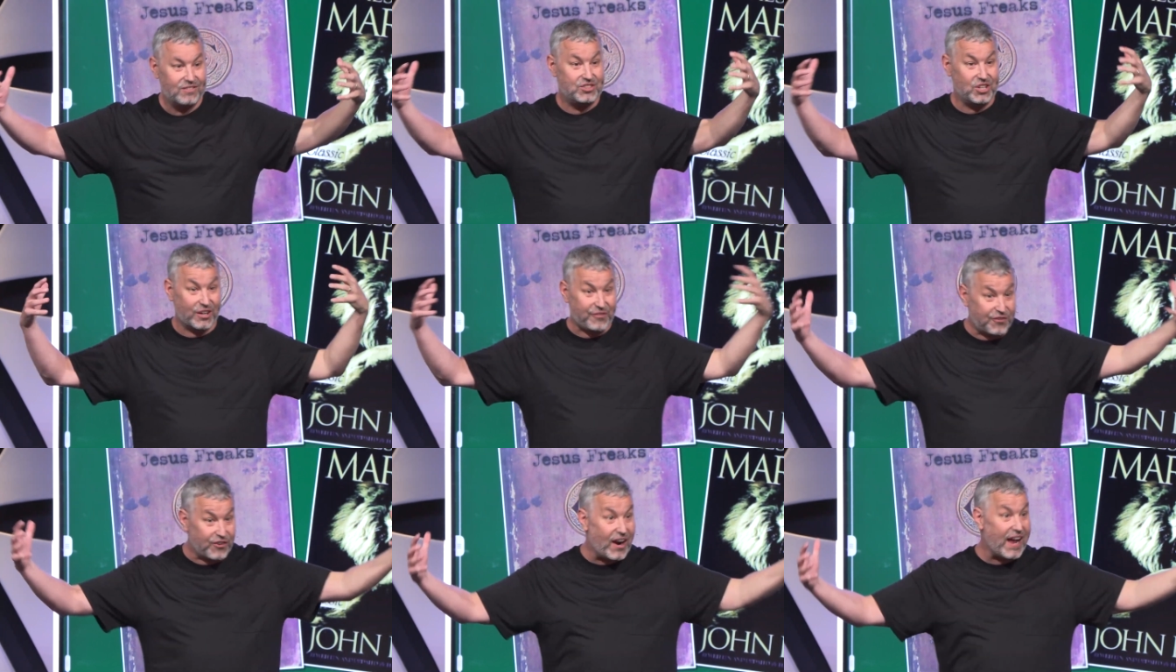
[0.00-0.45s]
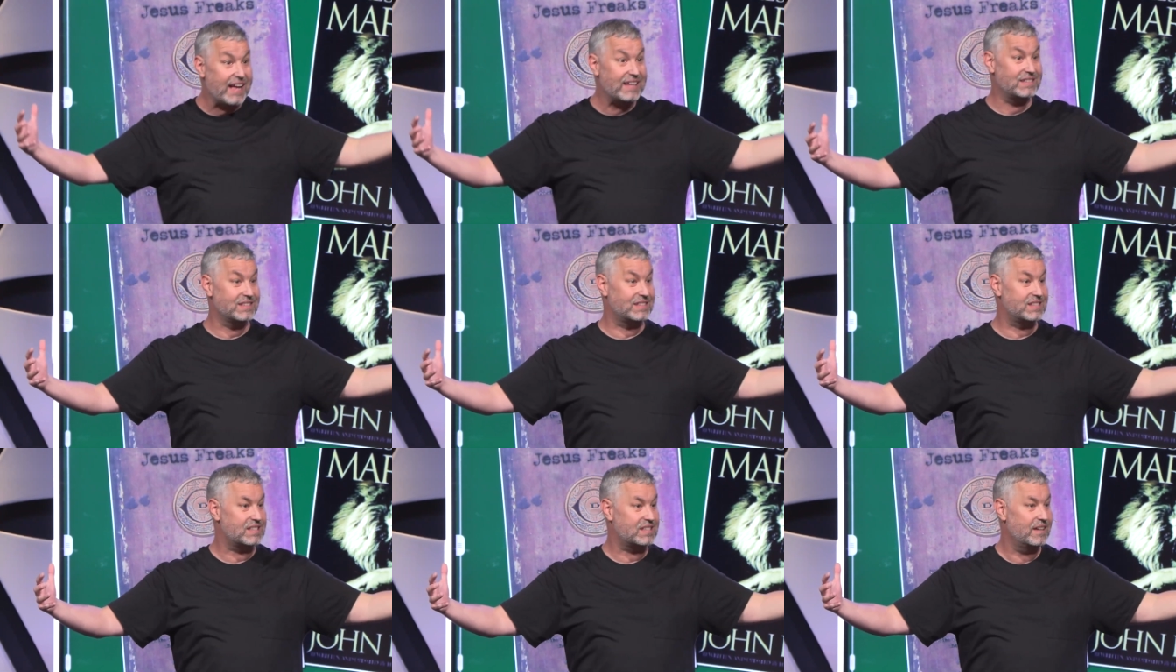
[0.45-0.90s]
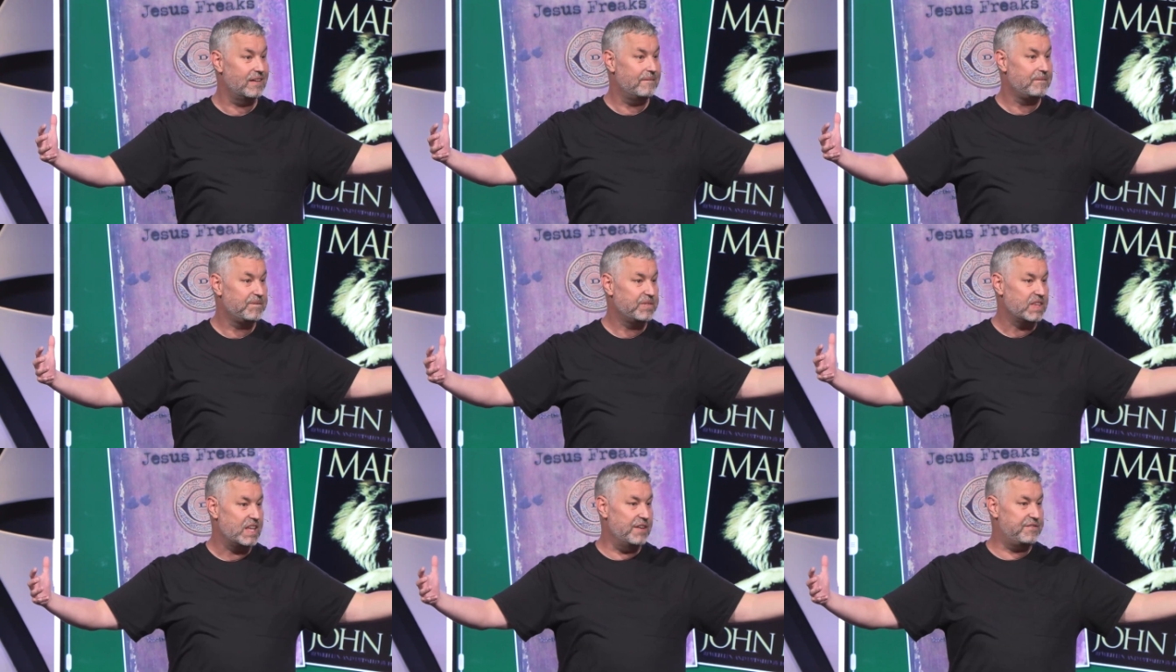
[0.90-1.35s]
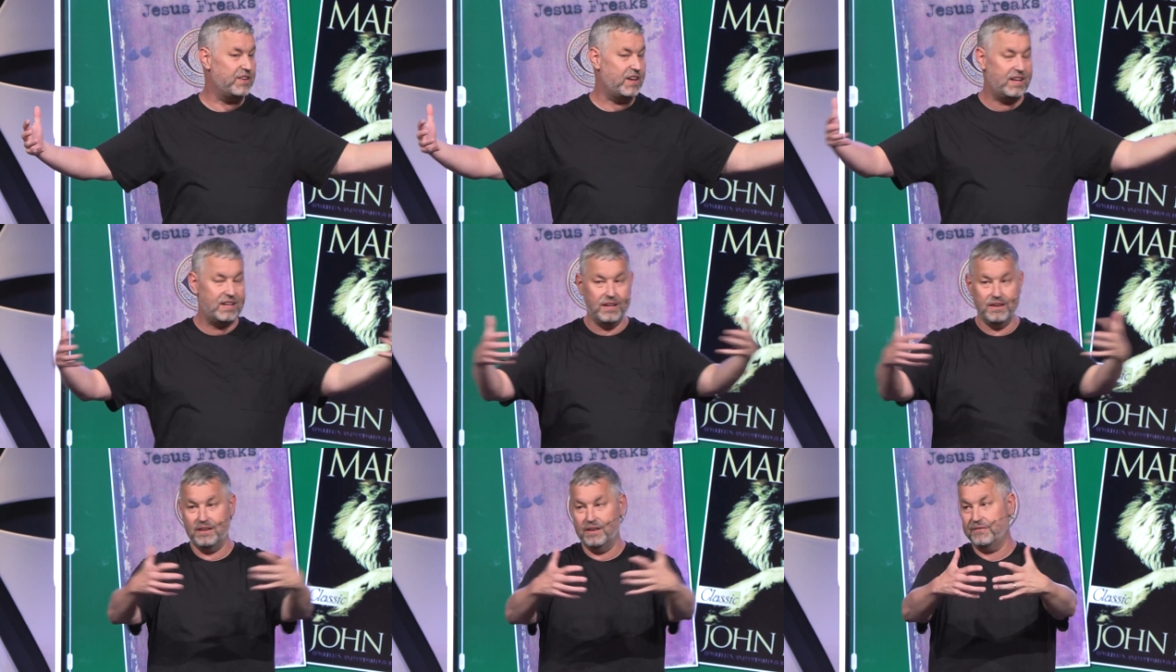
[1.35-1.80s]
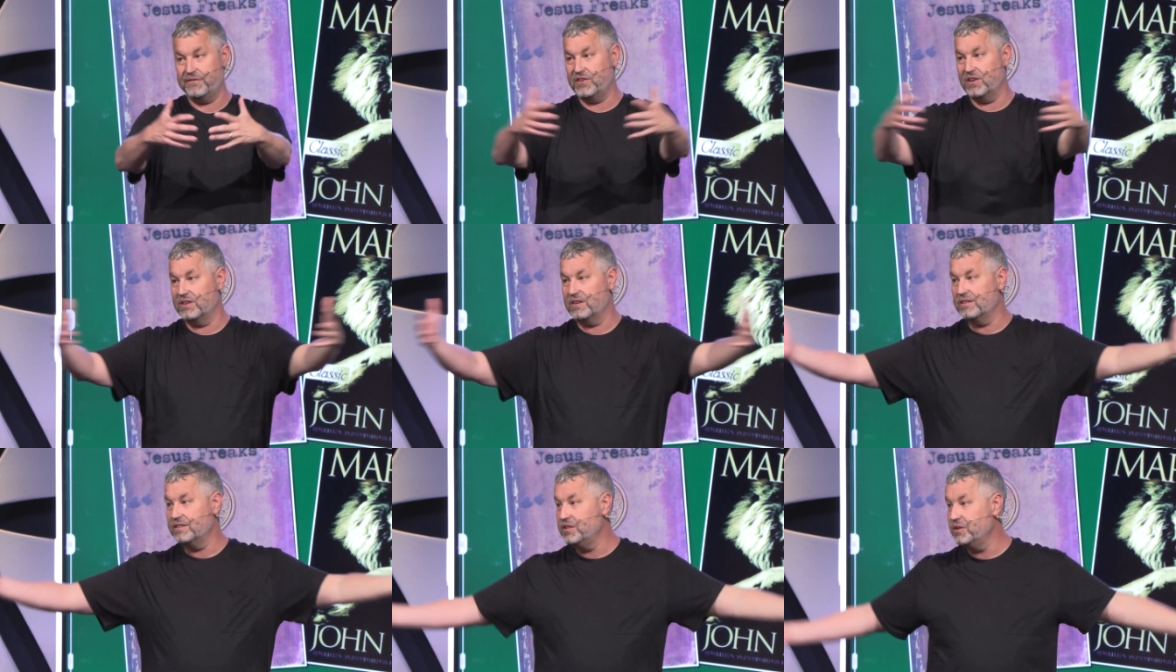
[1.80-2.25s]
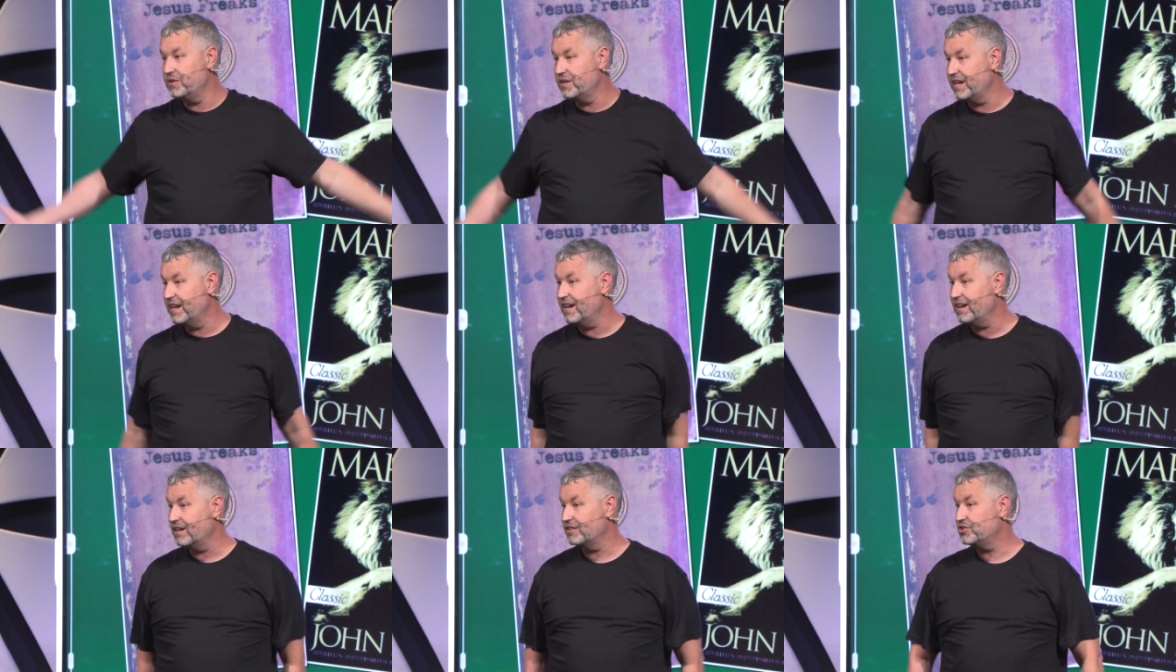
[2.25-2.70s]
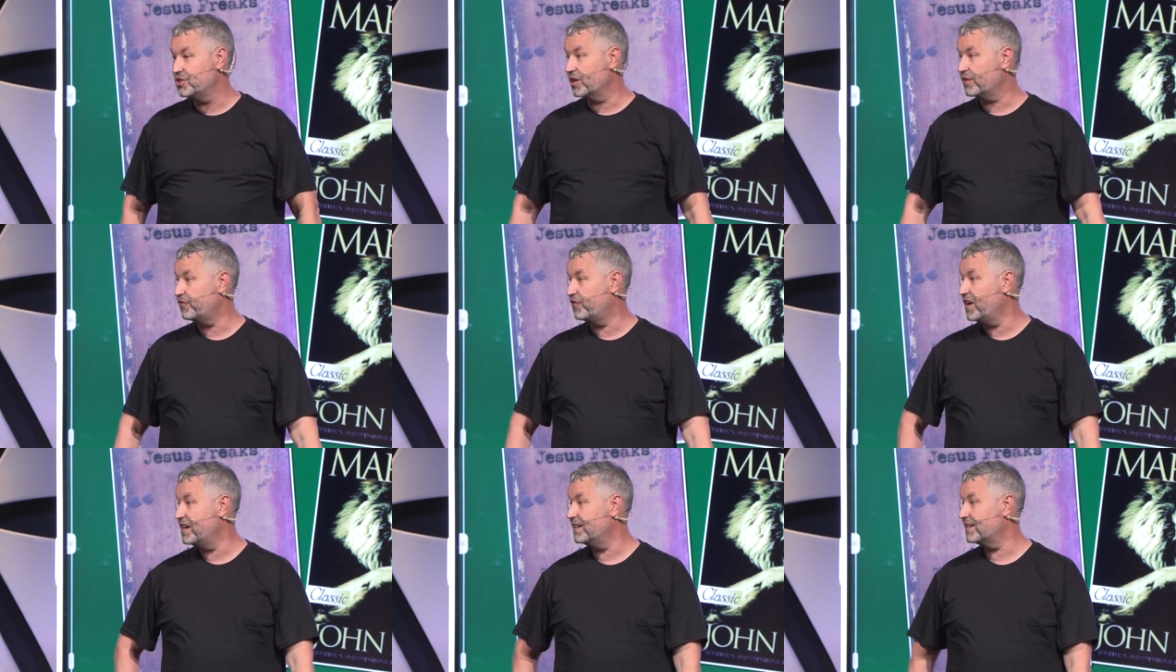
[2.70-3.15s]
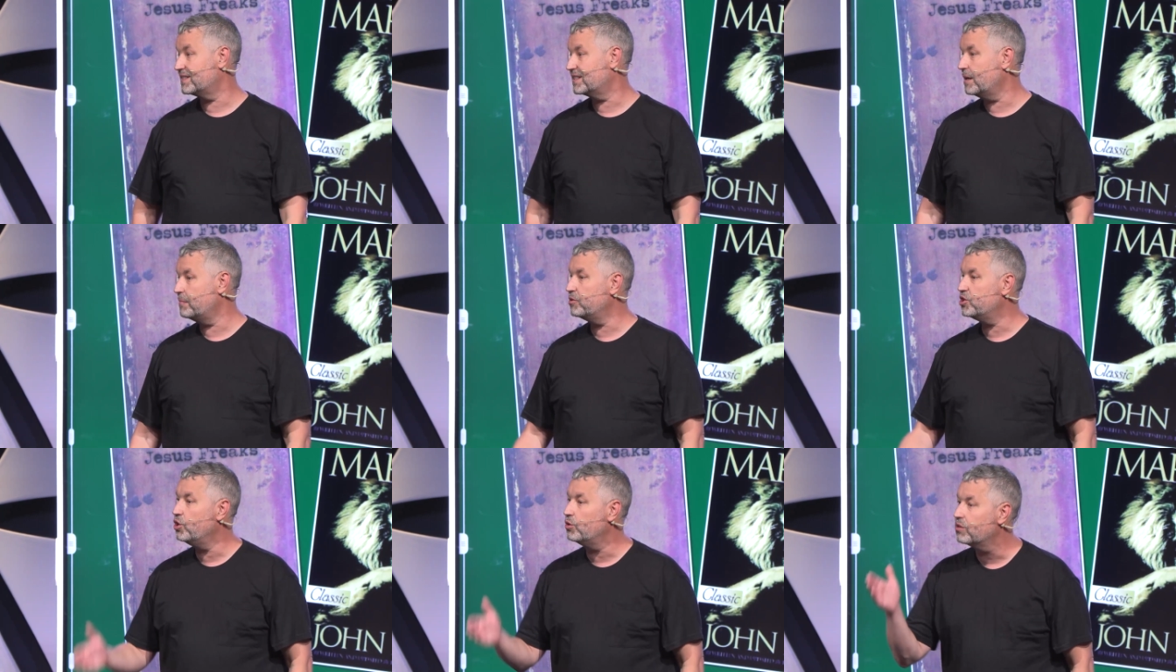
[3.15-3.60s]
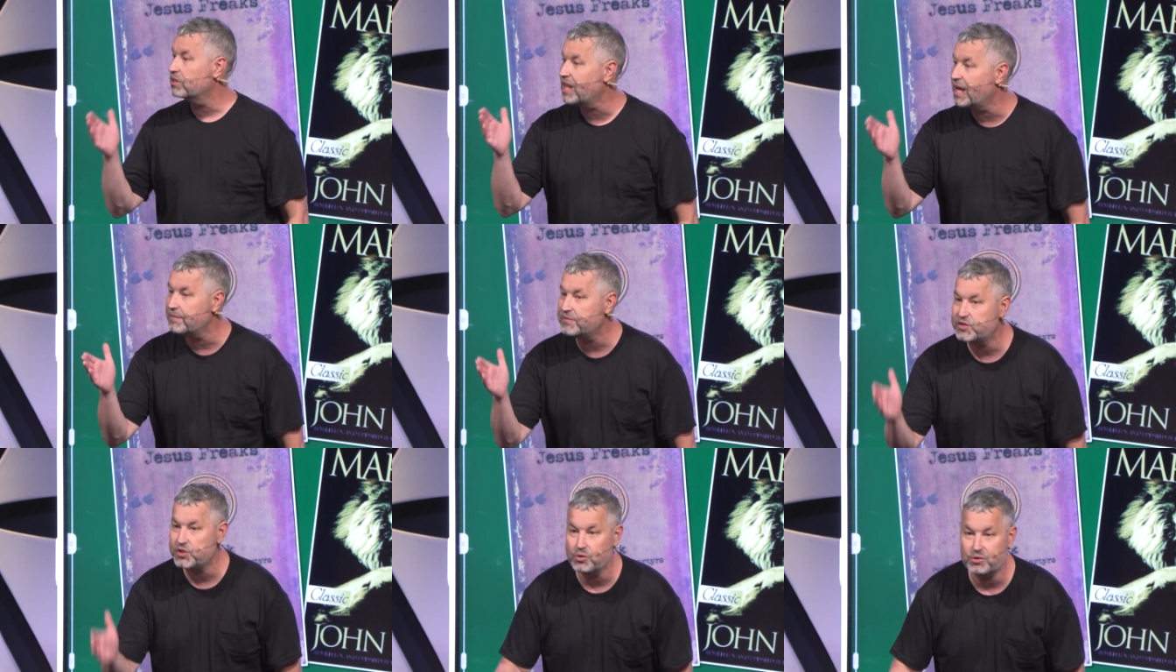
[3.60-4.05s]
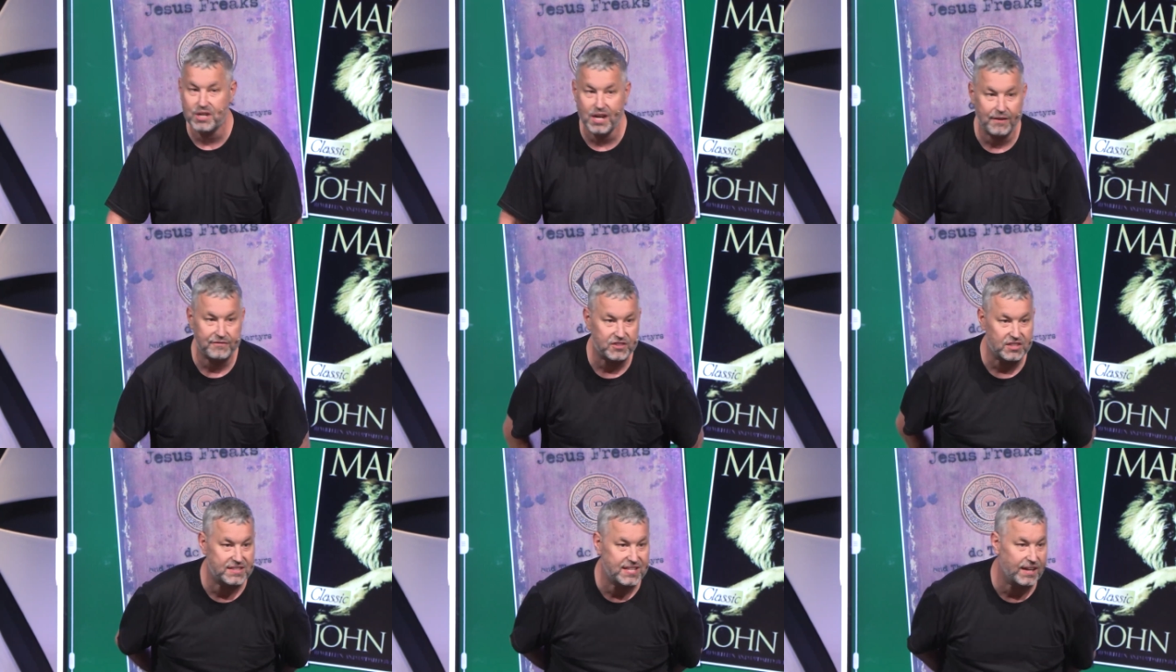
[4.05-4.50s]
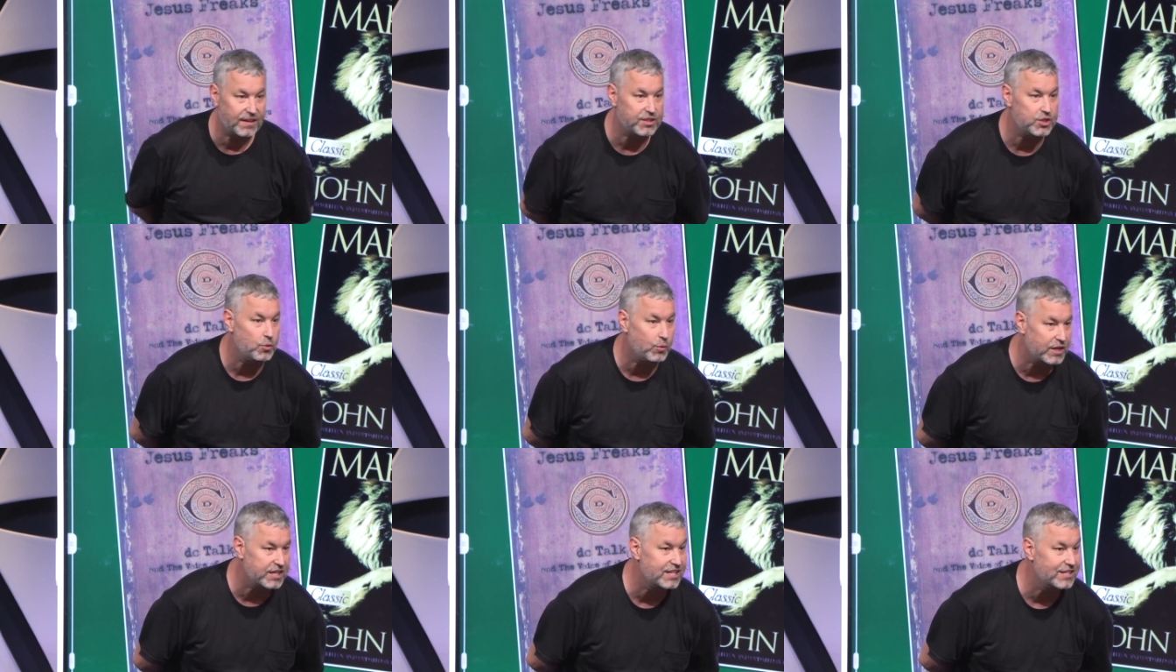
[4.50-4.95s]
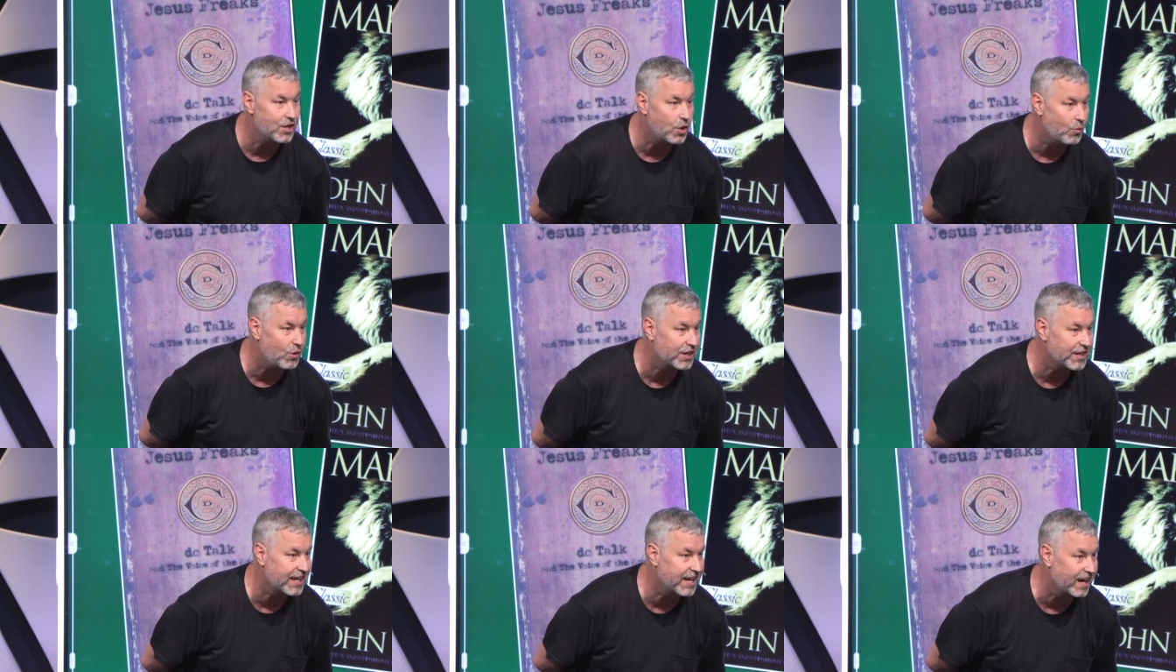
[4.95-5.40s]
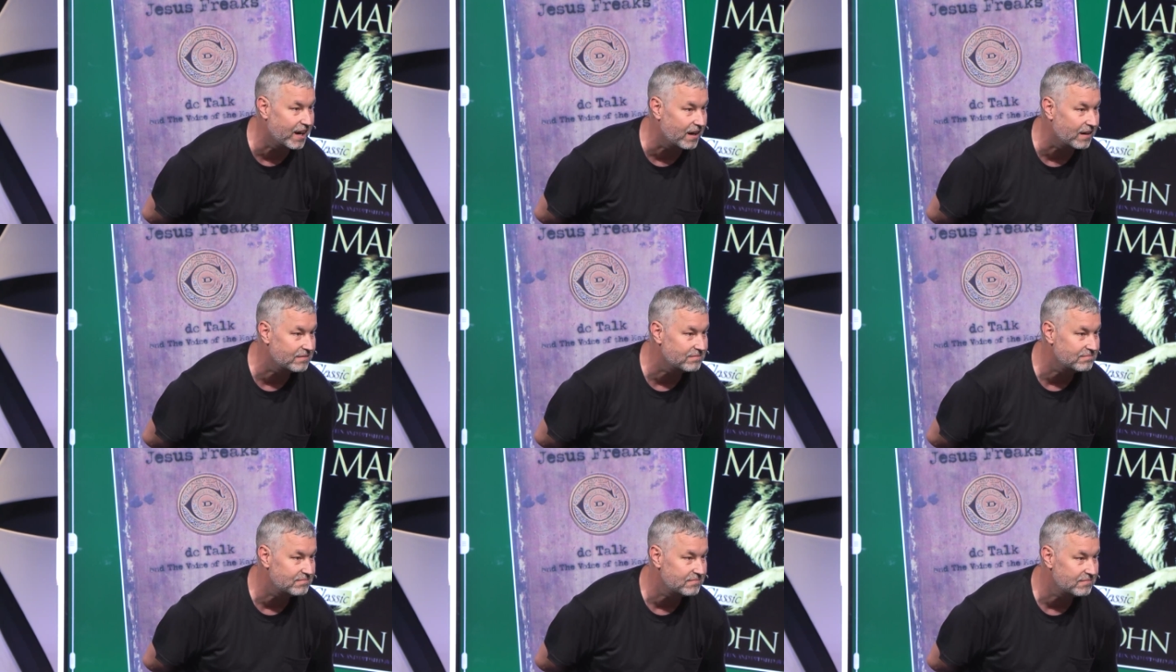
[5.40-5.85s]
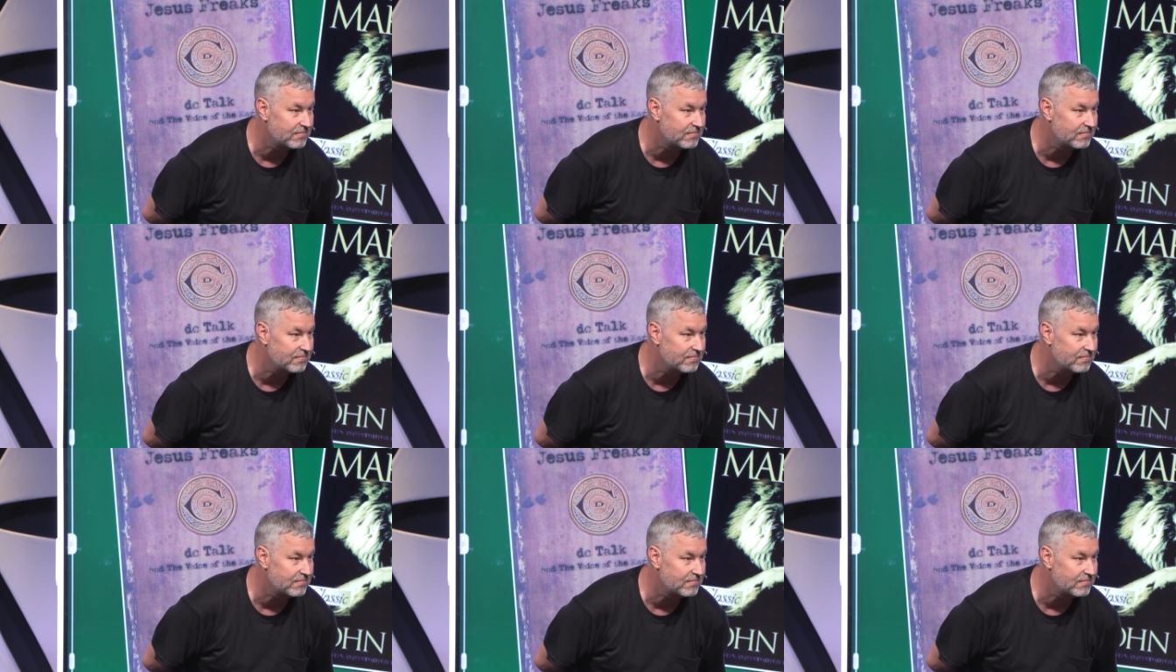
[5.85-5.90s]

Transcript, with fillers: jerk friends. If, uh, if you're new to here, a jerk friend is someone who loves you enough to tell you what you don't wanna hear.